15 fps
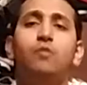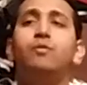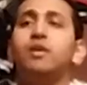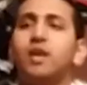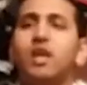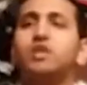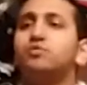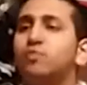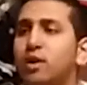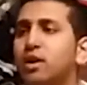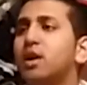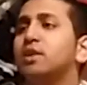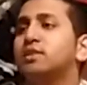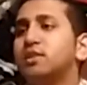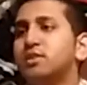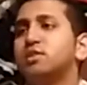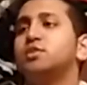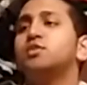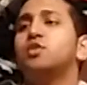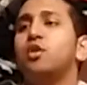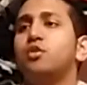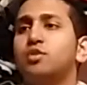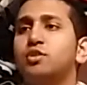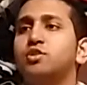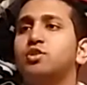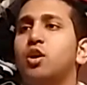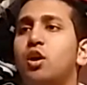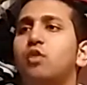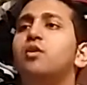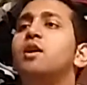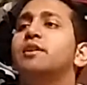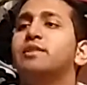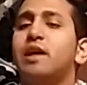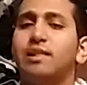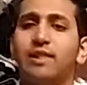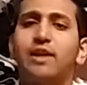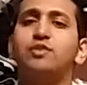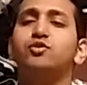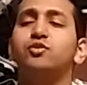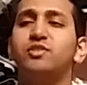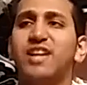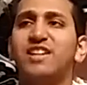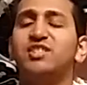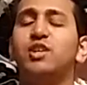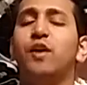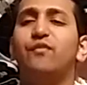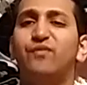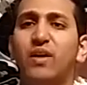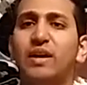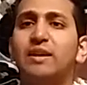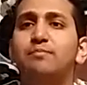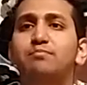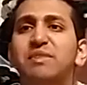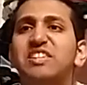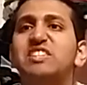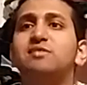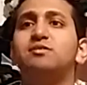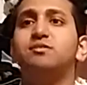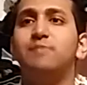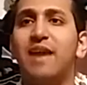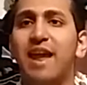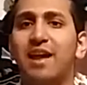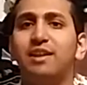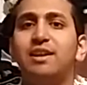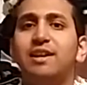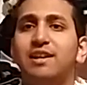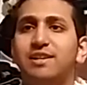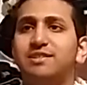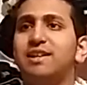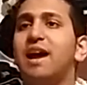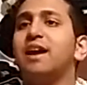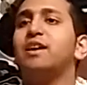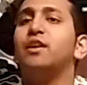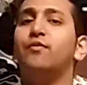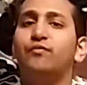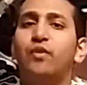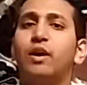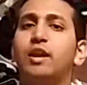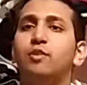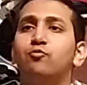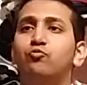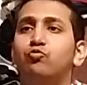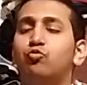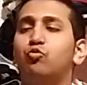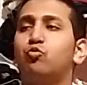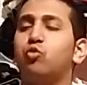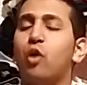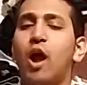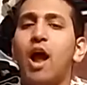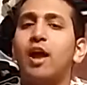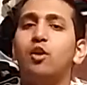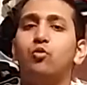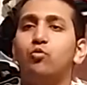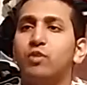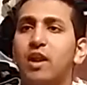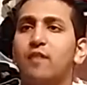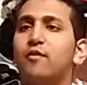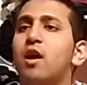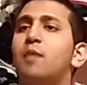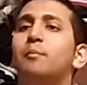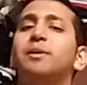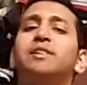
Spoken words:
Well, guess what? This is going to show that Lesnar is actually a fucking businessman. He's not going to fucking cry or whatever.